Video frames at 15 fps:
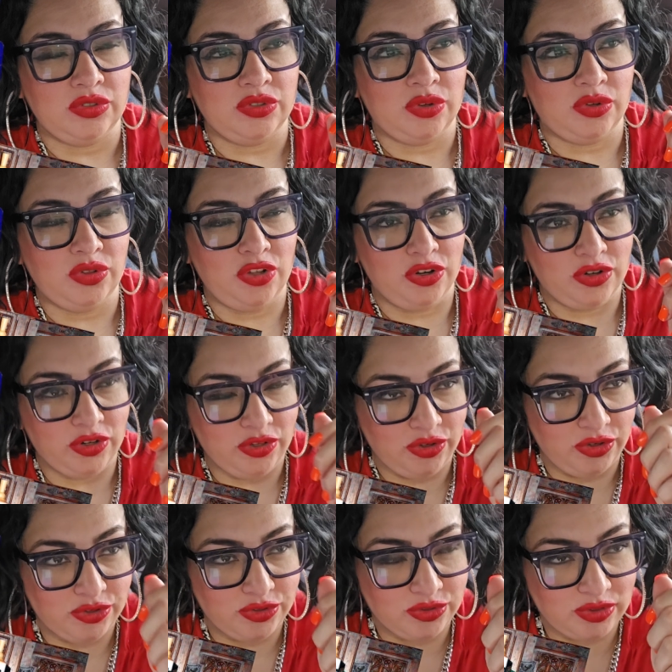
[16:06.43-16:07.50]
to no longer
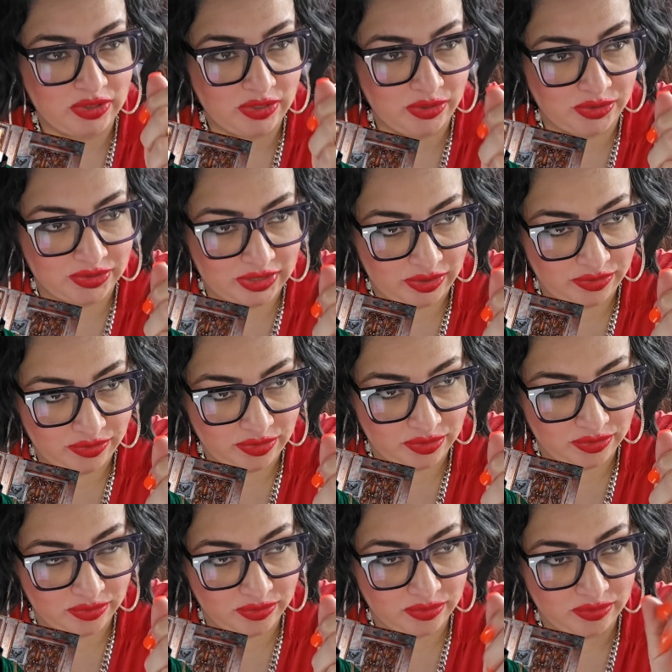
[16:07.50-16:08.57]
look through the little cell
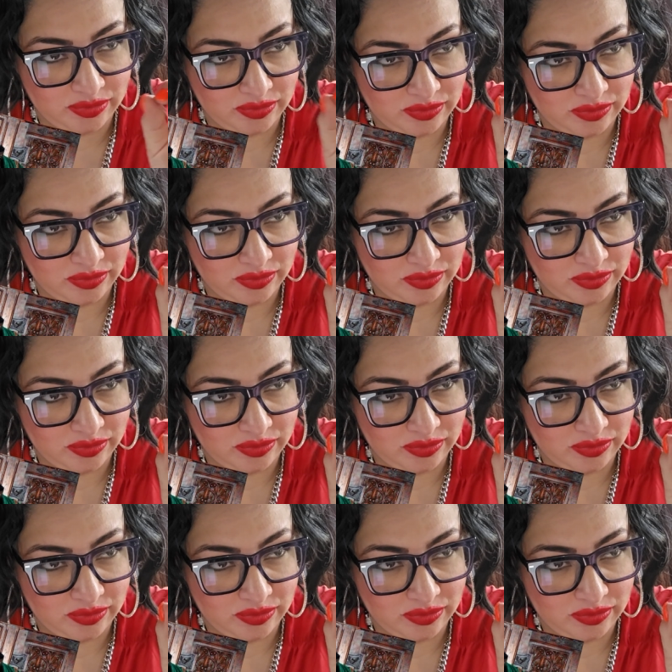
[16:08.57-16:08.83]
phone,